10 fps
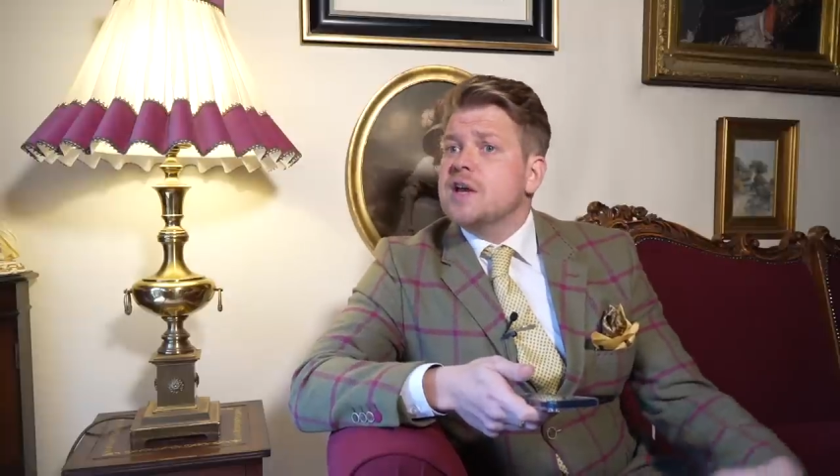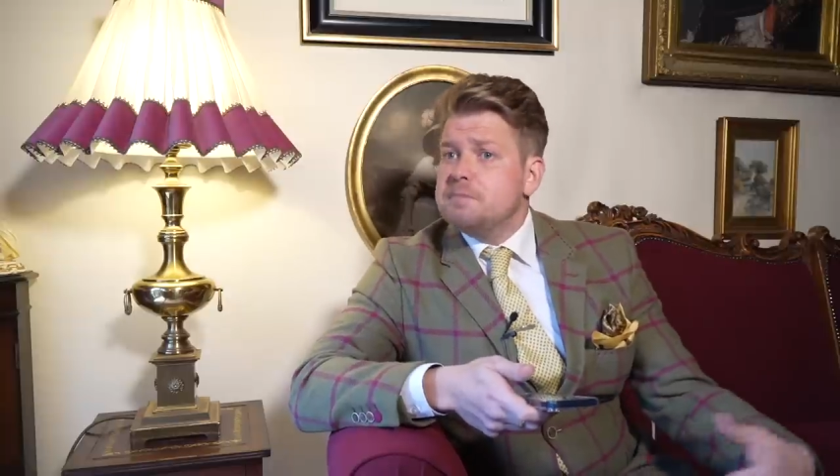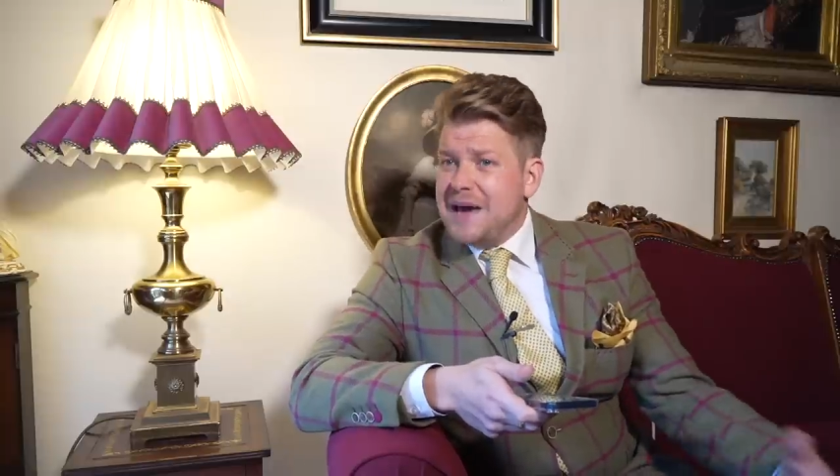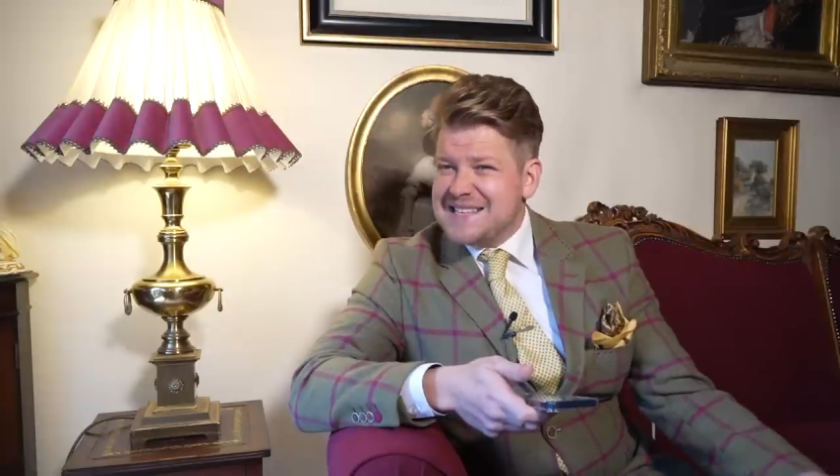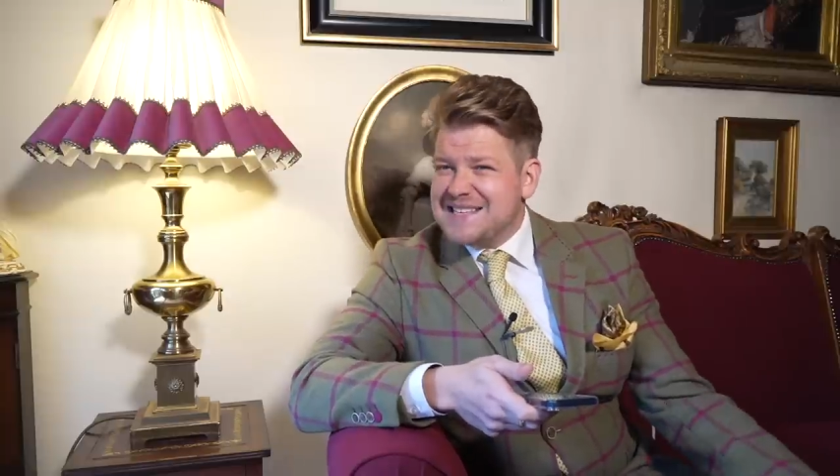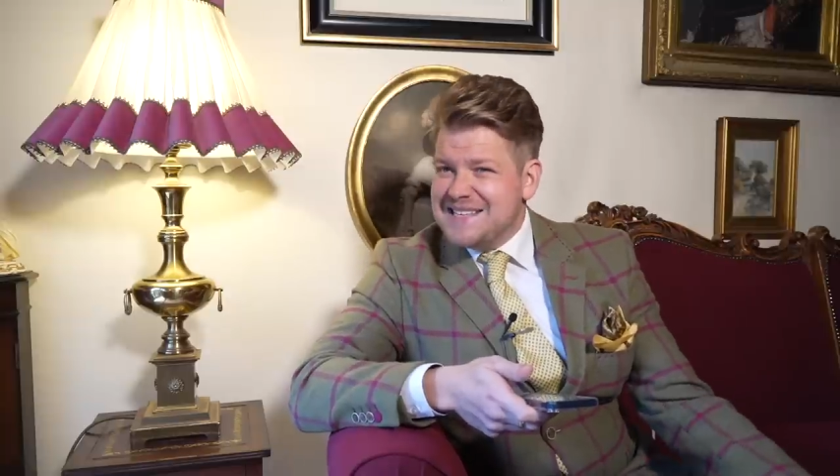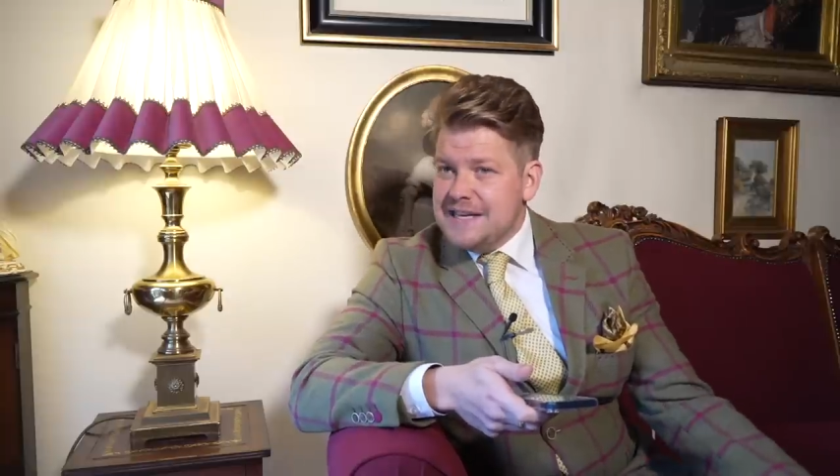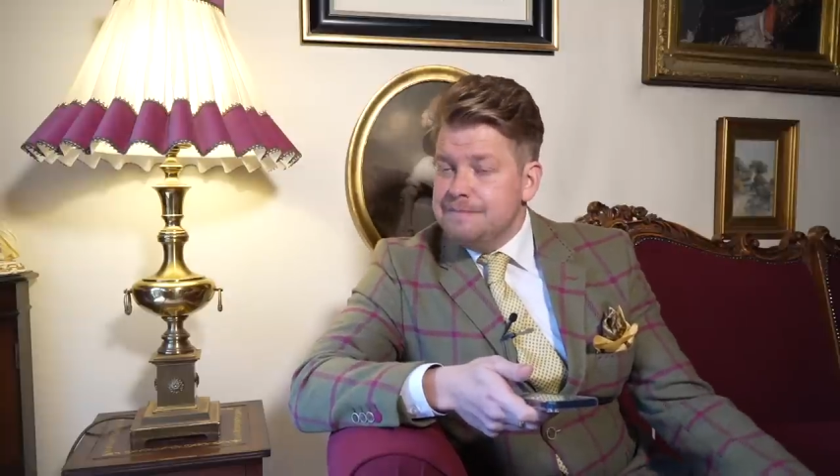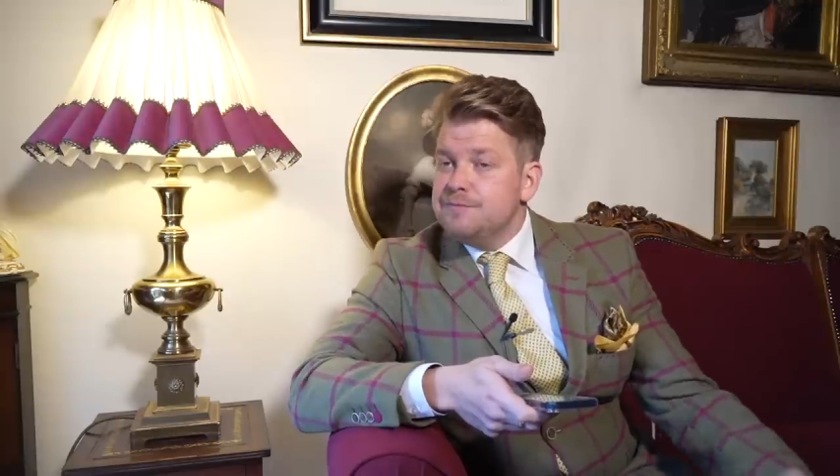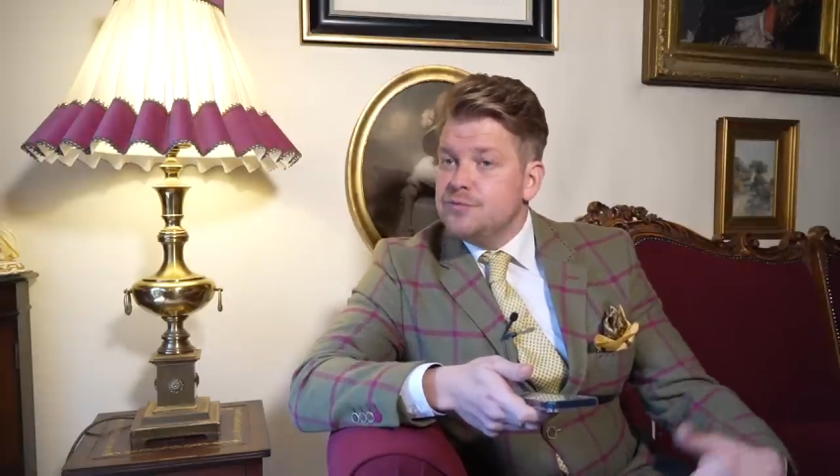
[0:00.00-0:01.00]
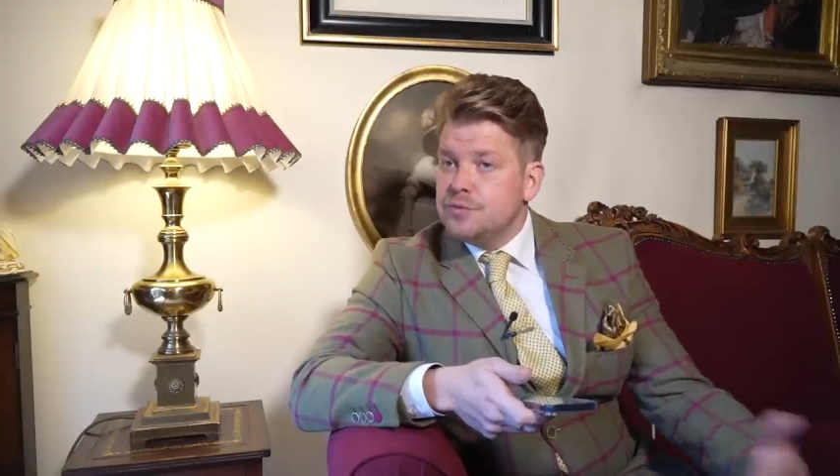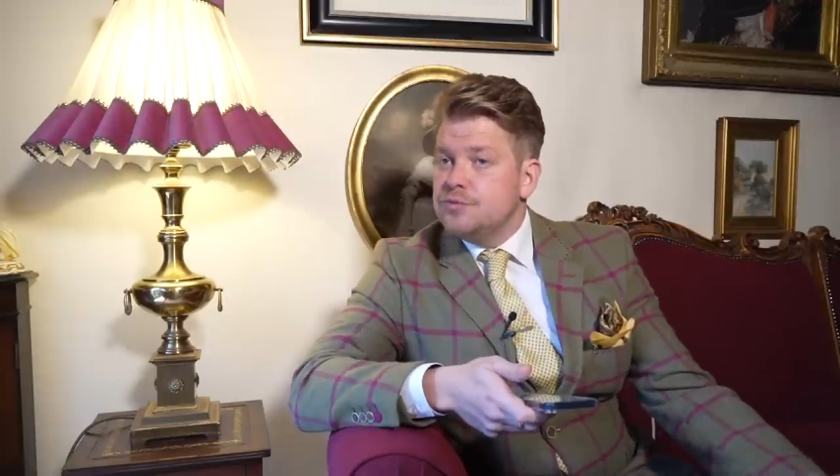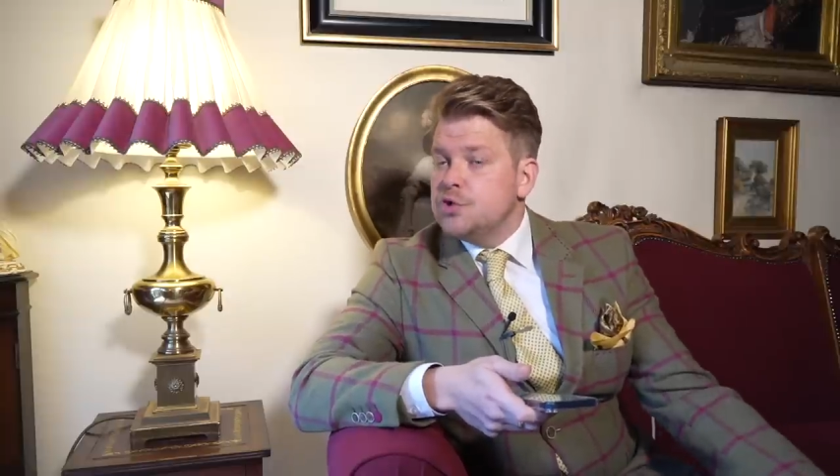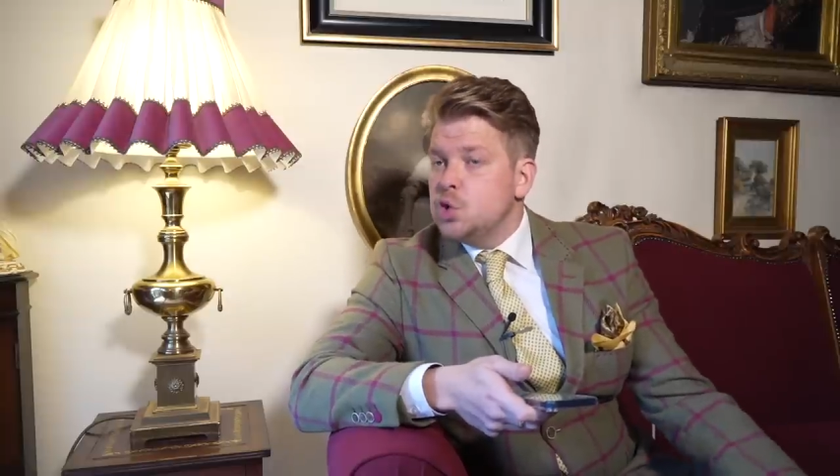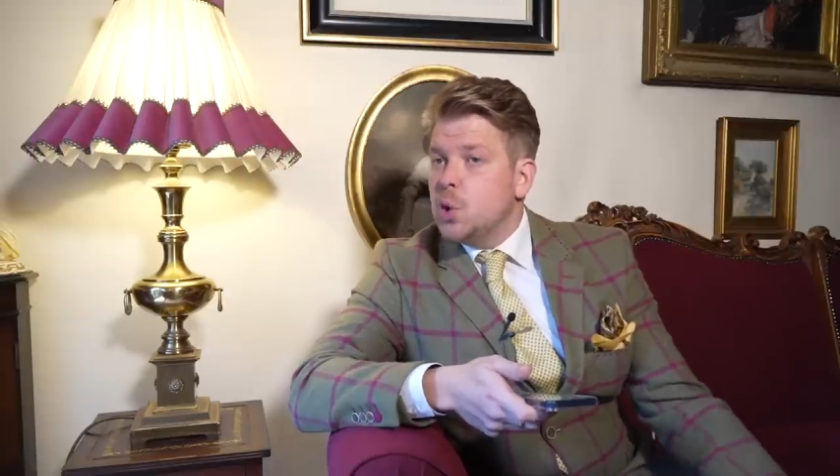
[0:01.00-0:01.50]
capacity
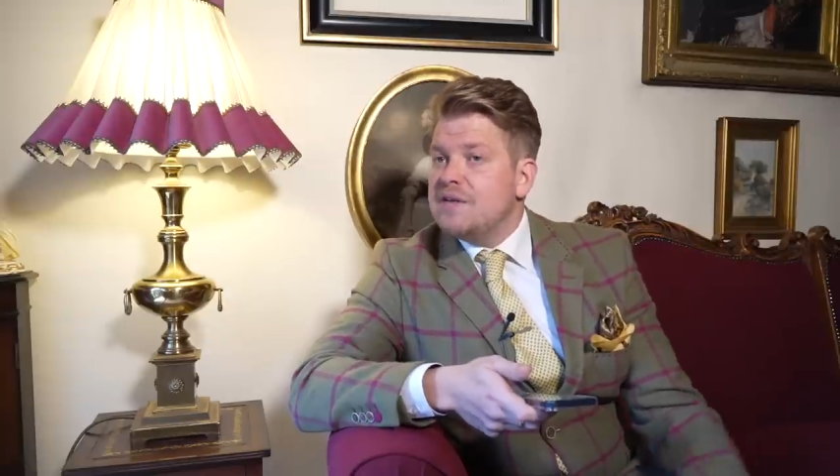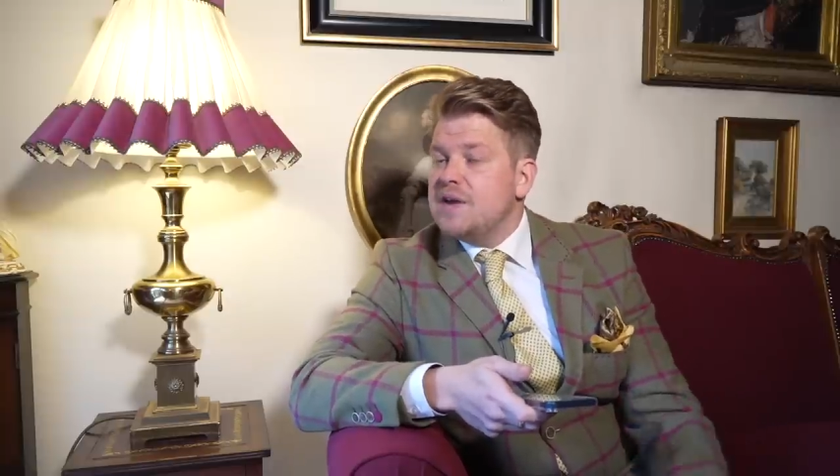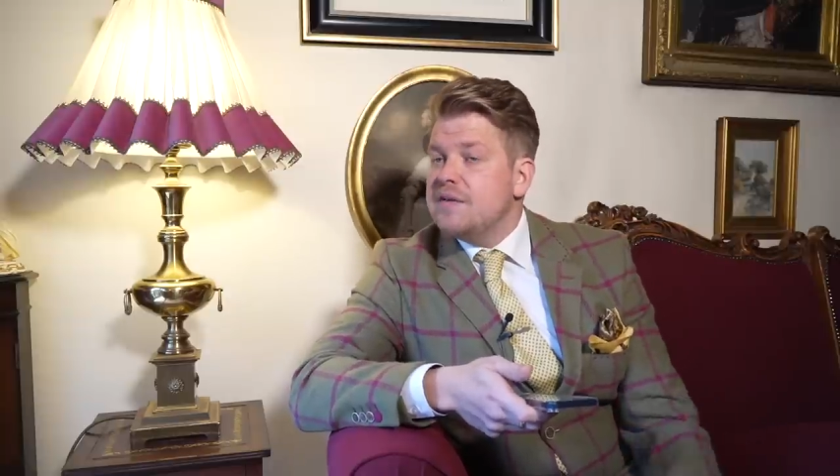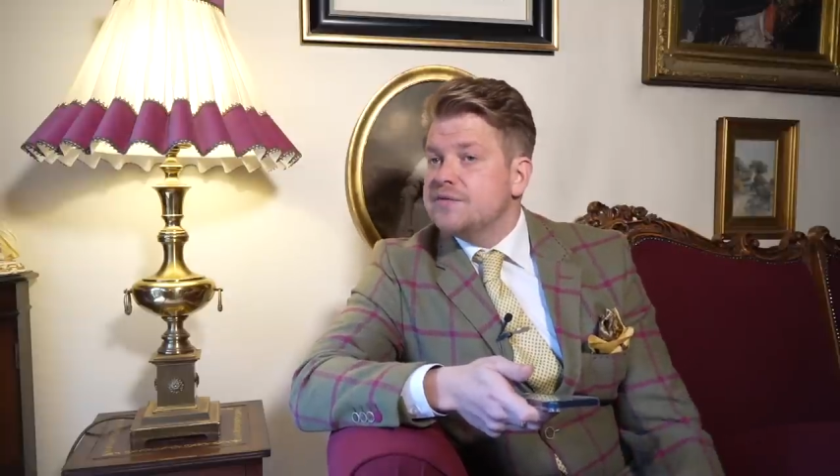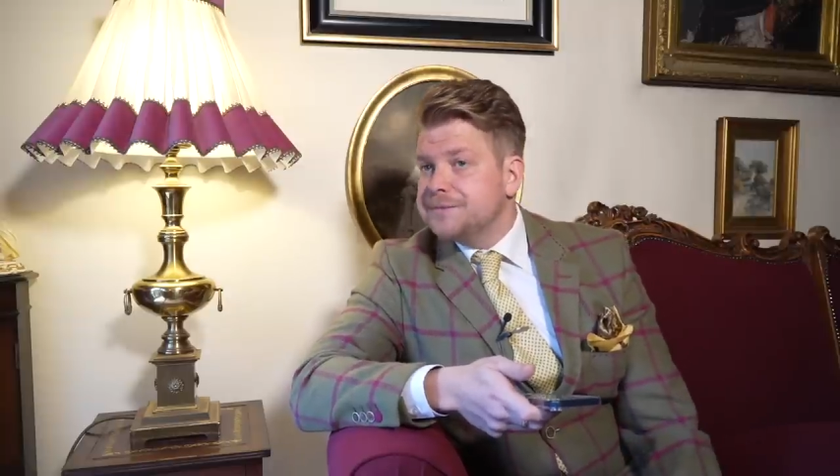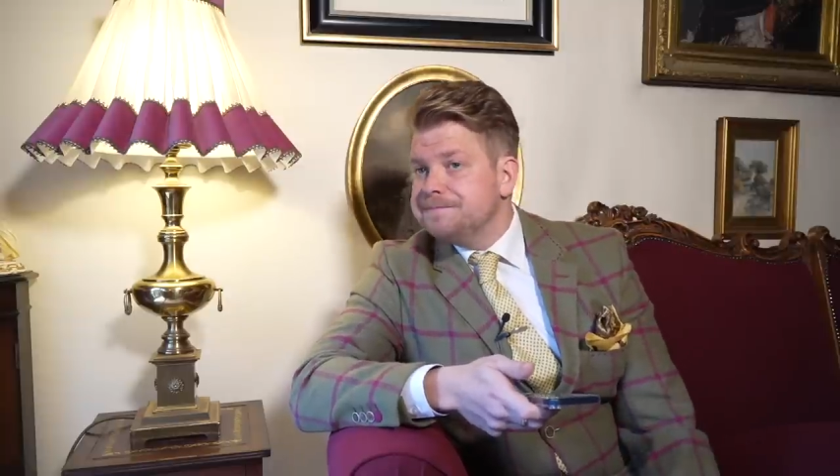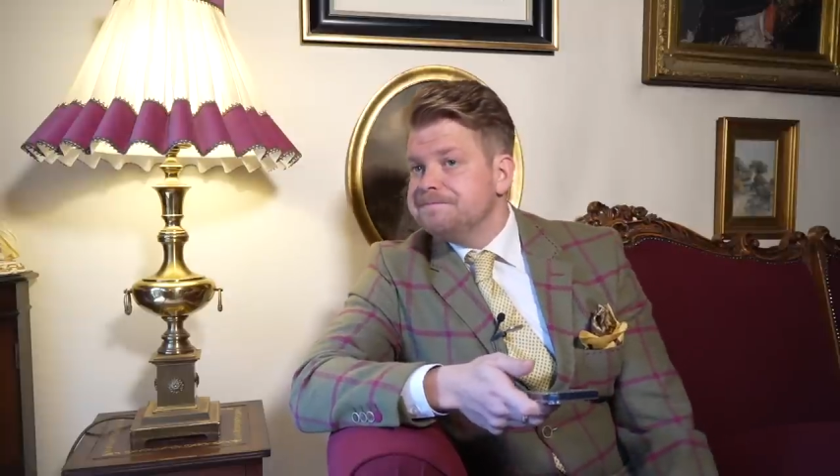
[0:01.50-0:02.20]
do you have left?